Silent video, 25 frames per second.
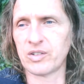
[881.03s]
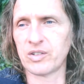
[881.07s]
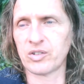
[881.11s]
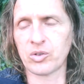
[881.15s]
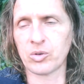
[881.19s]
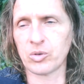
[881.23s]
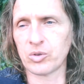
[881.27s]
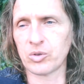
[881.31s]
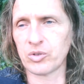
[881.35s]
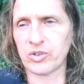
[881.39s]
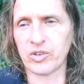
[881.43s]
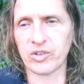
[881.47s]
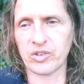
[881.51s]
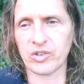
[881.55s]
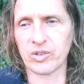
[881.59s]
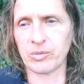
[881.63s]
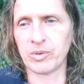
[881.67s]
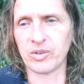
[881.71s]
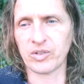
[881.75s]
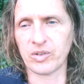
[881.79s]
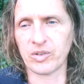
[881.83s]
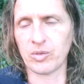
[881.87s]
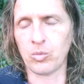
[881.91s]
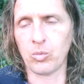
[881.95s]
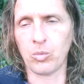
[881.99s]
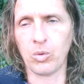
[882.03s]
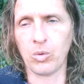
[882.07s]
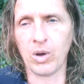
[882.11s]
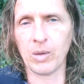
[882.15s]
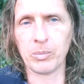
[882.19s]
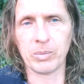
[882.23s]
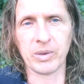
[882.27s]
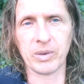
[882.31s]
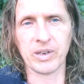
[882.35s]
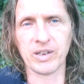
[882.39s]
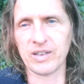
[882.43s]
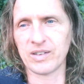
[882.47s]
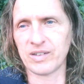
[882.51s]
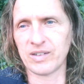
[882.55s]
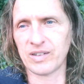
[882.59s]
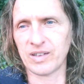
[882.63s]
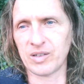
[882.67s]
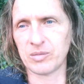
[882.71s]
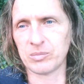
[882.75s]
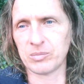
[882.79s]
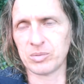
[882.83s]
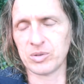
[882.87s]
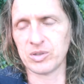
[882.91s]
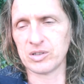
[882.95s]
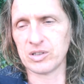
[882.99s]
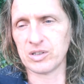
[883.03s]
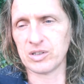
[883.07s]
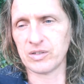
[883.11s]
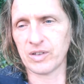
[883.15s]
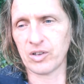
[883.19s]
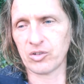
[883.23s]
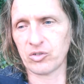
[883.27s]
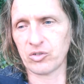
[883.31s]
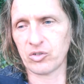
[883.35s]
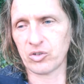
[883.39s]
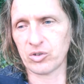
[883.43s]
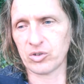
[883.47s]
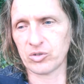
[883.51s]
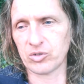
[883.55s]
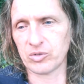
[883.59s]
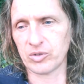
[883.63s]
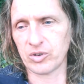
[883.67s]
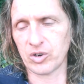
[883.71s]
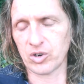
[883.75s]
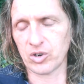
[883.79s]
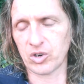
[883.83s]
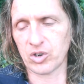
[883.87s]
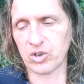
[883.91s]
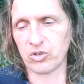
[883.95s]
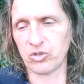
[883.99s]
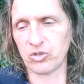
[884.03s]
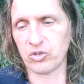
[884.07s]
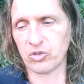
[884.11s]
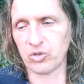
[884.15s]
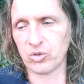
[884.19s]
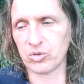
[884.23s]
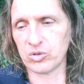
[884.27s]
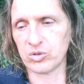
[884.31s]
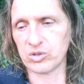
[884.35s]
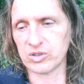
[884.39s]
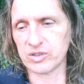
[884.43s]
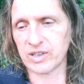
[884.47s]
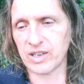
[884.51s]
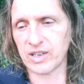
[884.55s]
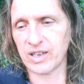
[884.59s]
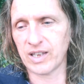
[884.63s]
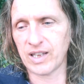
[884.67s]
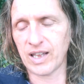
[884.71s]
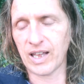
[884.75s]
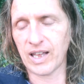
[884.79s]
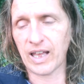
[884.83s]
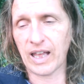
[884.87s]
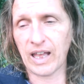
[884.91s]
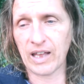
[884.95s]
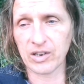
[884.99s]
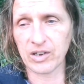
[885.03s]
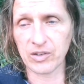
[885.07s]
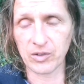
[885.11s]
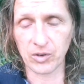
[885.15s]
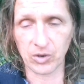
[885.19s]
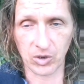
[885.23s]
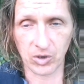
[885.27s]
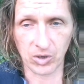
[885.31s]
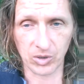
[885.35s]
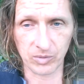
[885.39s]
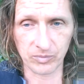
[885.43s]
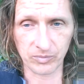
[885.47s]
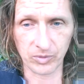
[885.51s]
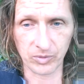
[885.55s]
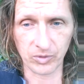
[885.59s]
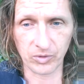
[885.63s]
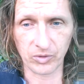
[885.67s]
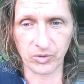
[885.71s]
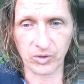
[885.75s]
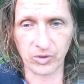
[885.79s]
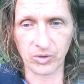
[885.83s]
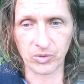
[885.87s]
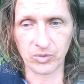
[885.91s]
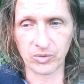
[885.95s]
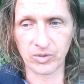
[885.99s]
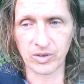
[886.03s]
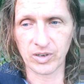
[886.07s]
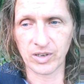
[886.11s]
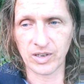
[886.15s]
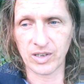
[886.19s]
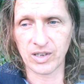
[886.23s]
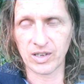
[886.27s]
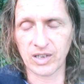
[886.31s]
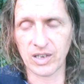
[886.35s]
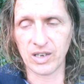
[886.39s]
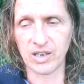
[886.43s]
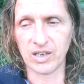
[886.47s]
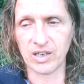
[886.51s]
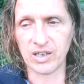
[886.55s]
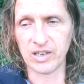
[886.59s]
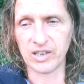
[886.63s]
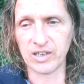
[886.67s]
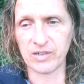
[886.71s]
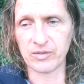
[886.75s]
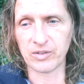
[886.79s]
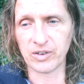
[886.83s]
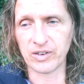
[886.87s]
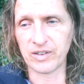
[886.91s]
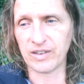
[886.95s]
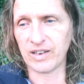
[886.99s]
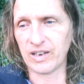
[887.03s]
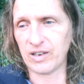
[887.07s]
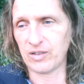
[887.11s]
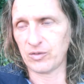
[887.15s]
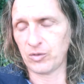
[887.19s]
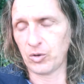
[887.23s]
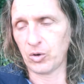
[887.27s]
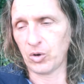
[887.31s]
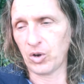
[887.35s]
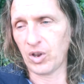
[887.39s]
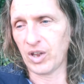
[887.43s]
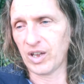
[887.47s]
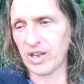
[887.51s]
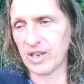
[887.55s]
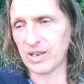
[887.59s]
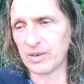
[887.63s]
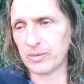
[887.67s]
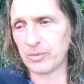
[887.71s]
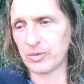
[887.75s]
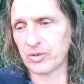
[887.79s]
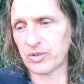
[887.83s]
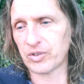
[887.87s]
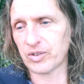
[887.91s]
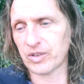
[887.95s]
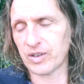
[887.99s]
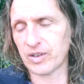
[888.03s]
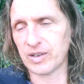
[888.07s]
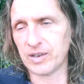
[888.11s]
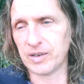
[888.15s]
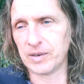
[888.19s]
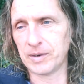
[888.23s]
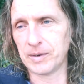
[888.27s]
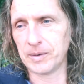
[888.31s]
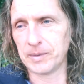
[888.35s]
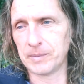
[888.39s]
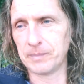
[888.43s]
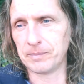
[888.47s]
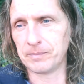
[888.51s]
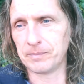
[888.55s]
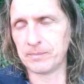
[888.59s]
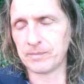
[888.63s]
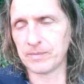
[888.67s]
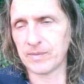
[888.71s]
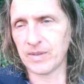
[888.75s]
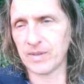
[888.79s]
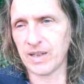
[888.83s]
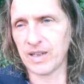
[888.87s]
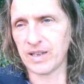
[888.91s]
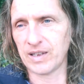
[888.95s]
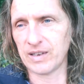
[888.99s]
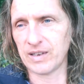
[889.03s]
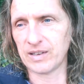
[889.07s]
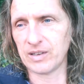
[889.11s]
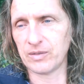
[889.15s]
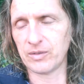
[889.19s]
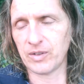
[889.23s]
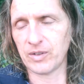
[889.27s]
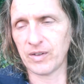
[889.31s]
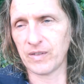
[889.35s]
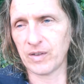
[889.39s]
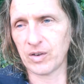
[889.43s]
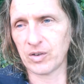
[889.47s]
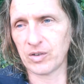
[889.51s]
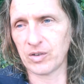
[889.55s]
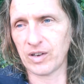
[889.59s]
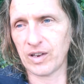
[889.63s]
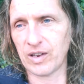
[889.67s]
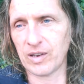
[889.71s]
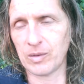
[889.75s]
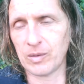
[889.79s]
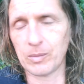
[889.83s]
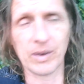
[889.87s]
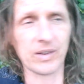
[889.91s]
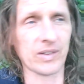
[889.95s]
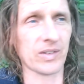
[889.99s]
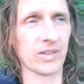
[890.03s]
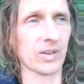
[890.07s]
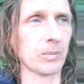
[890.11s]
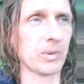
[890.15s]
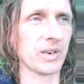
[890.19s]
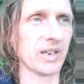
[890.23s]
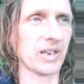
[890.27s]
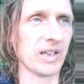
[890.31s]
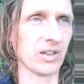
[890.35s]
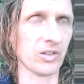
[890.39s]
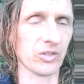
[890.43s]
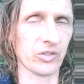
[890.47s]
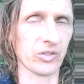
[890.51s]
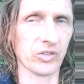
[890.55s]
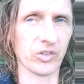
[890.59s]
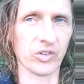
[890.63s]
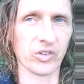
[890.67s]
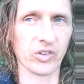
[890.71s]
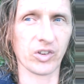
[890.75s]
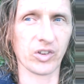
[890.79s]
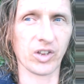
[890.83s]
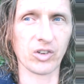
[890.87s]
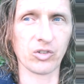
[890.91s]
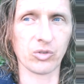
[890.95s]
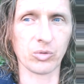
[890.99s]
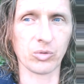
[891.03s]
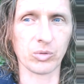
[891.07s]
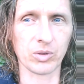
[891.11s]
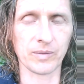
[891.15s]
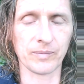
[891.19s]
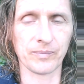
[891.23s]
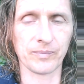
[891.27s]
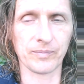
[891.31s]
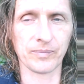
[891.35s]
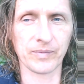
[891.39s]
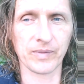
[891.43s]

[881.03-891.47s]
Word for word: The school system is a whopping example of how children are cajoled out of their comfort zone uh, every day of their lives um, and living their day by somebody else's schedule.